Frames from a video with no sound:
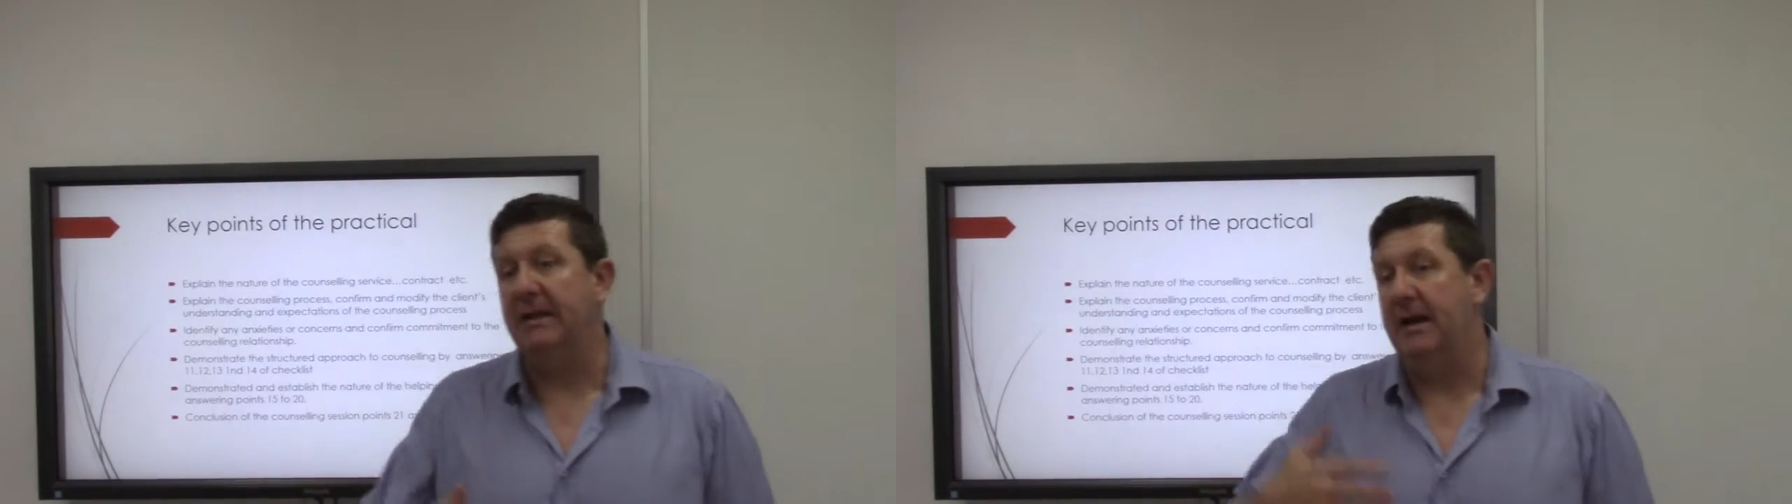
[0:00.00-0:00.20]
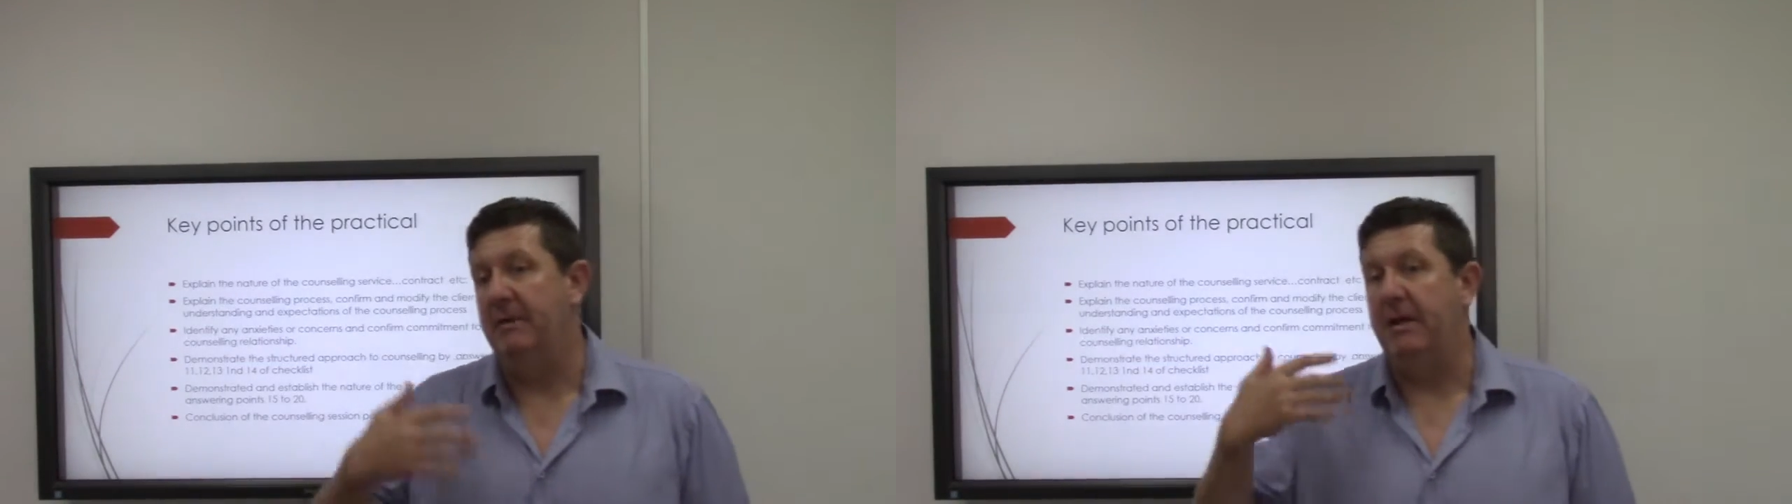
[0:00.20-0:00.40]

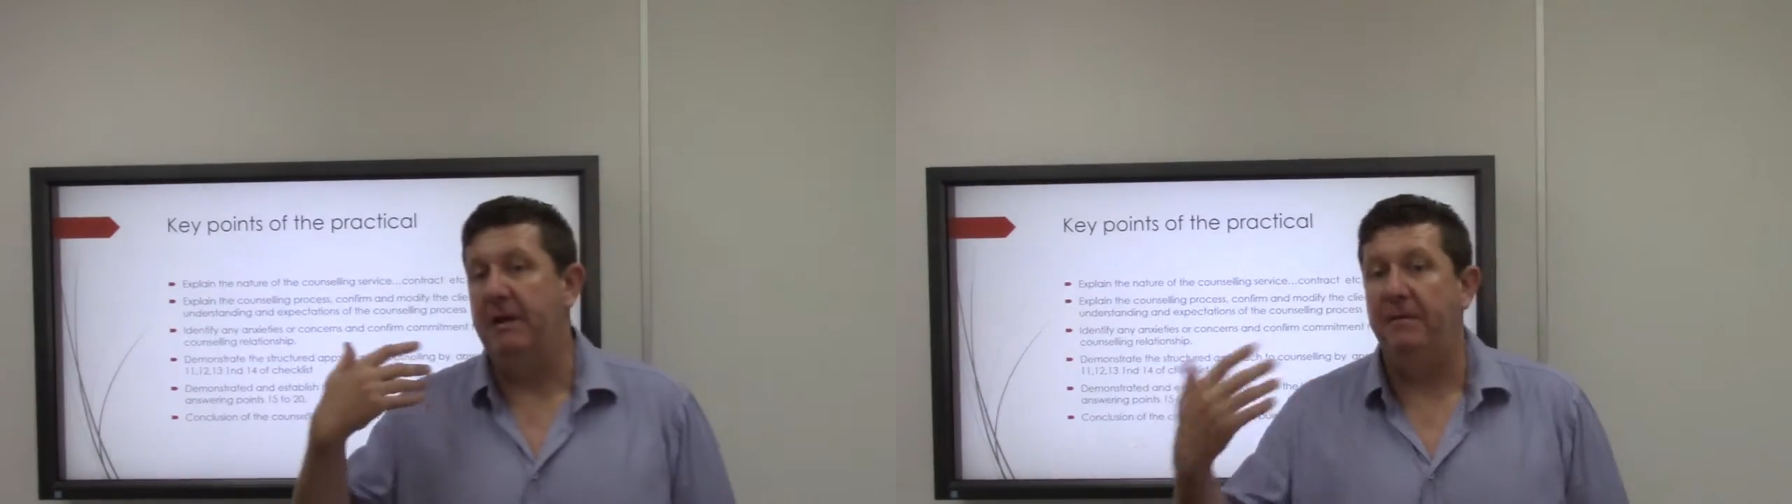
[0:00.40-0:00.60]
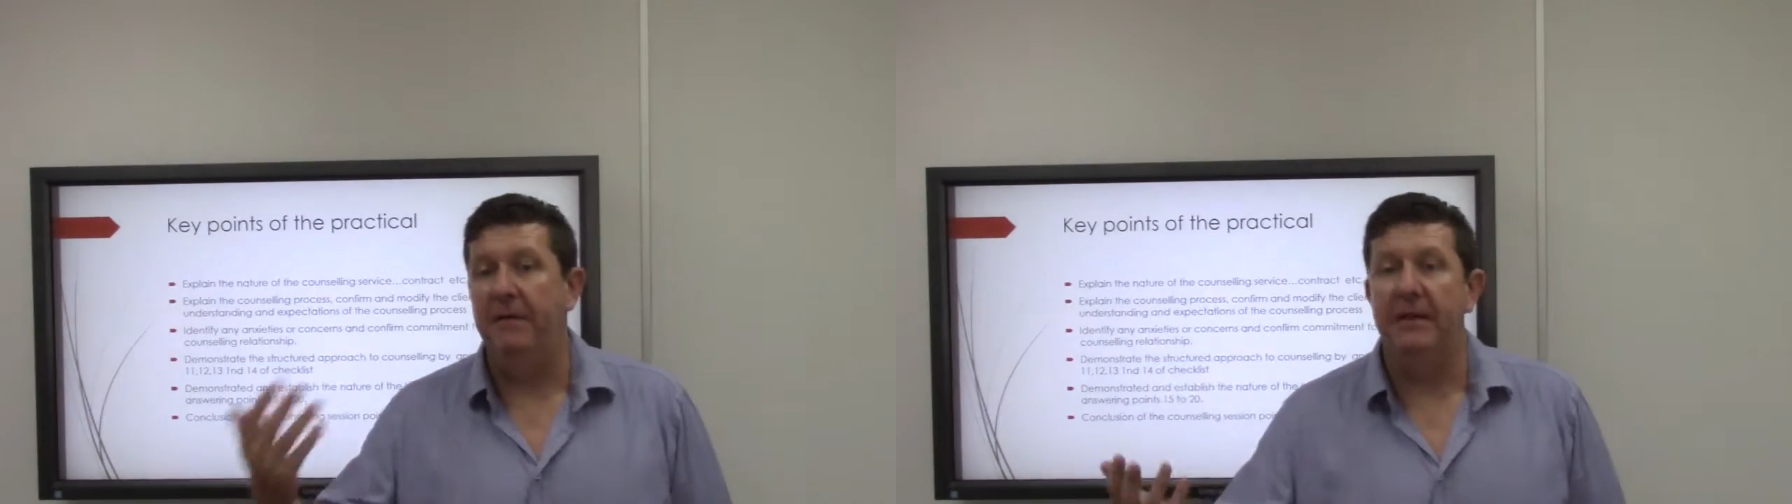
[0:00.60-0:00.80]

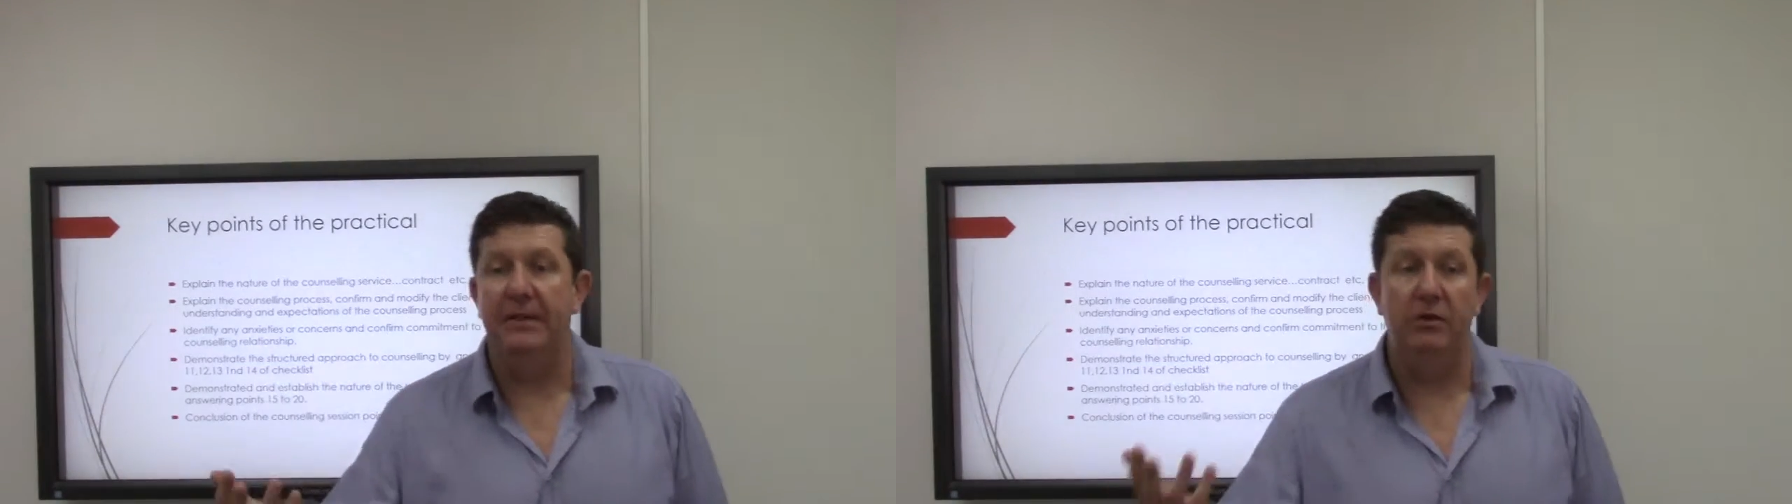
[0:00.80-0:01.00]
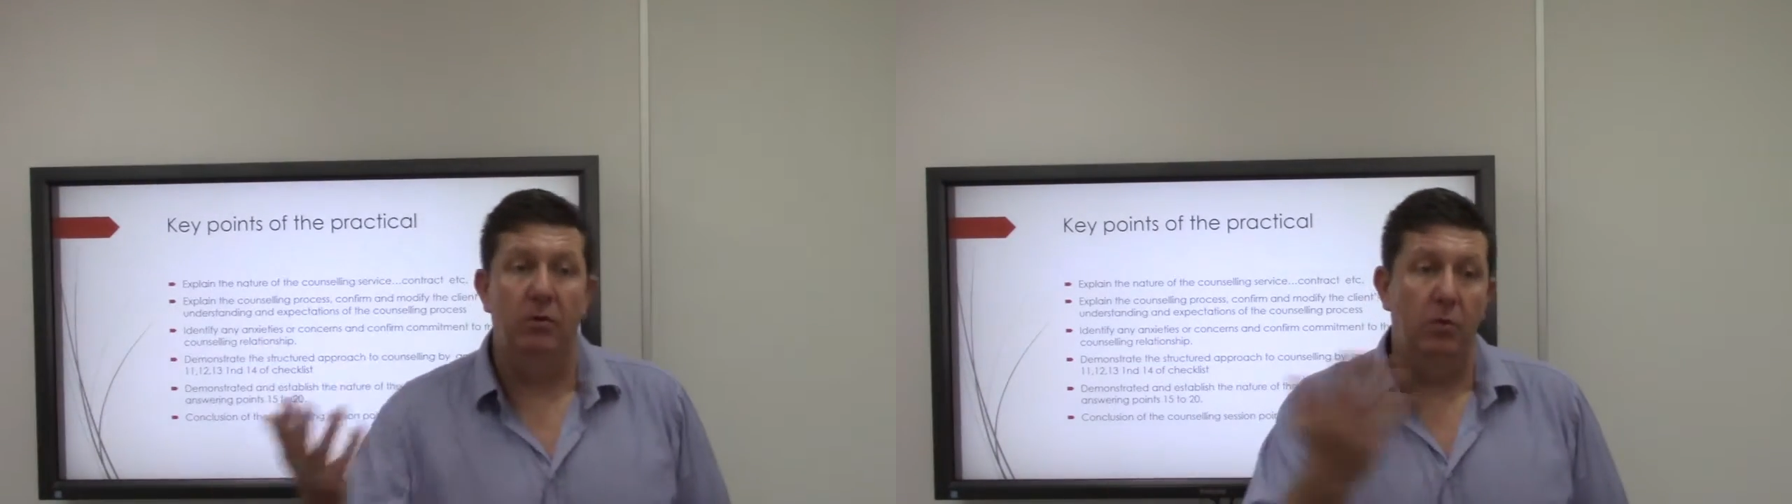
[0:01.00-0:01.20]
anything that
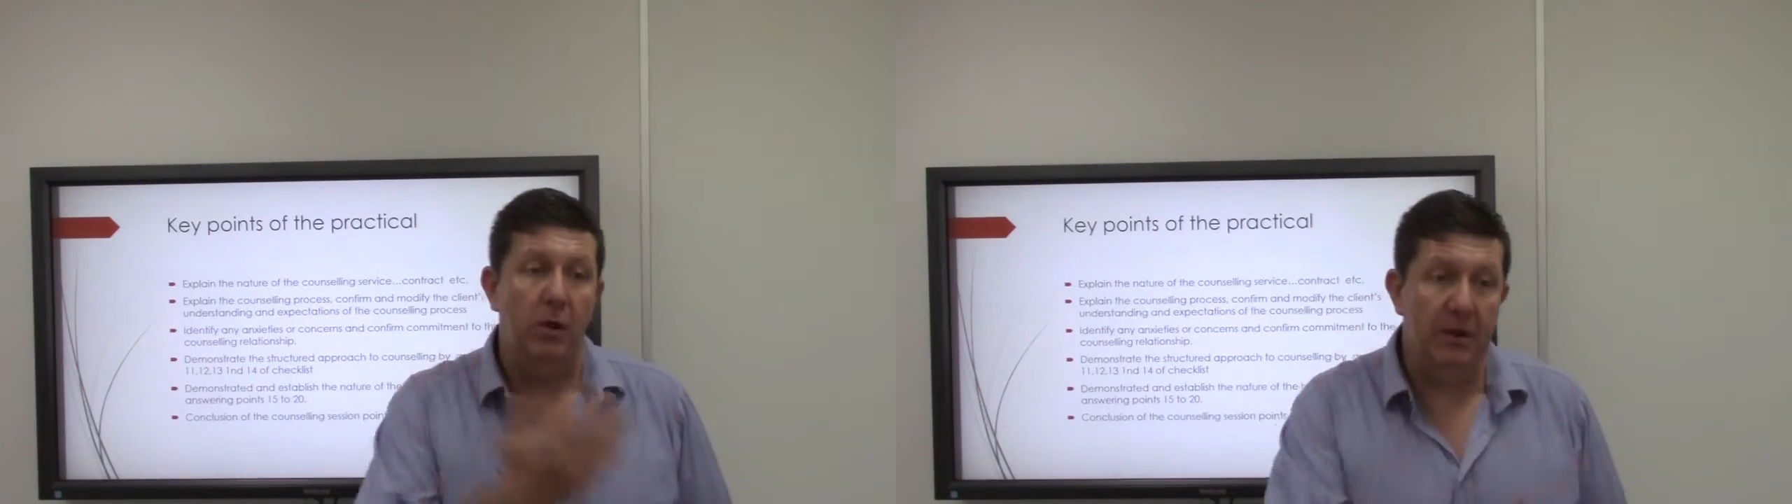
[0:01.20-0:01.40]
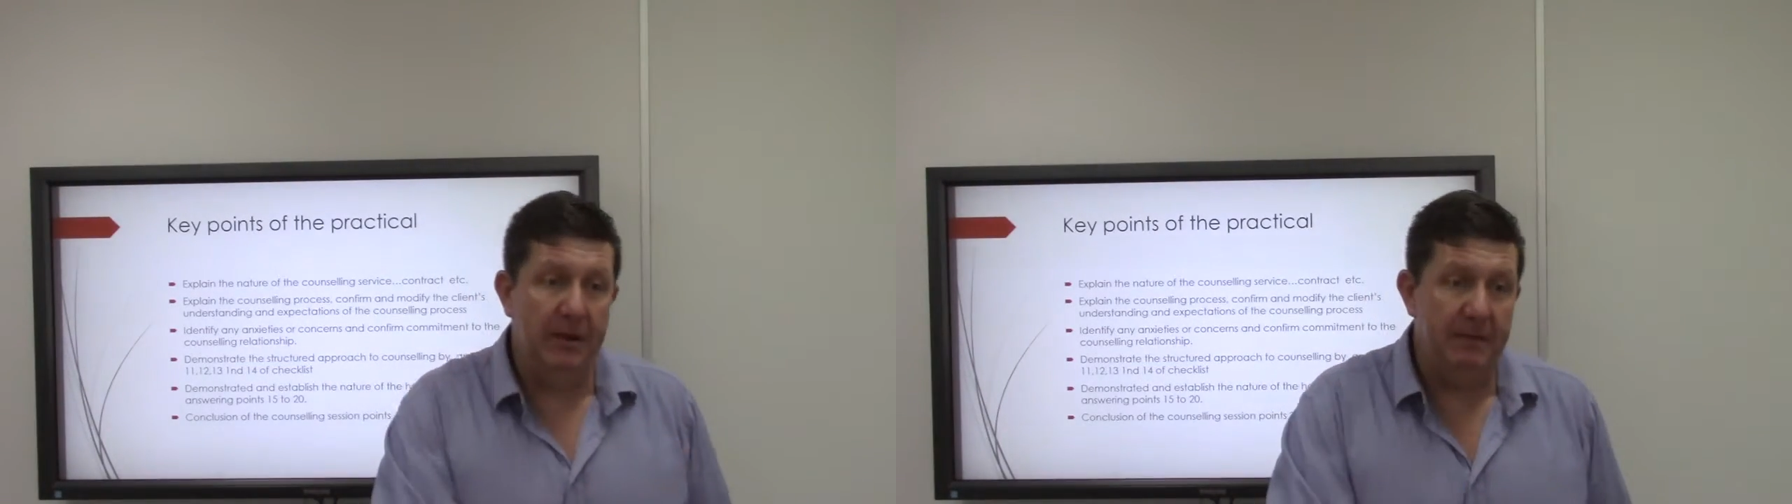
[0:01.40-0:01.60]
you're worried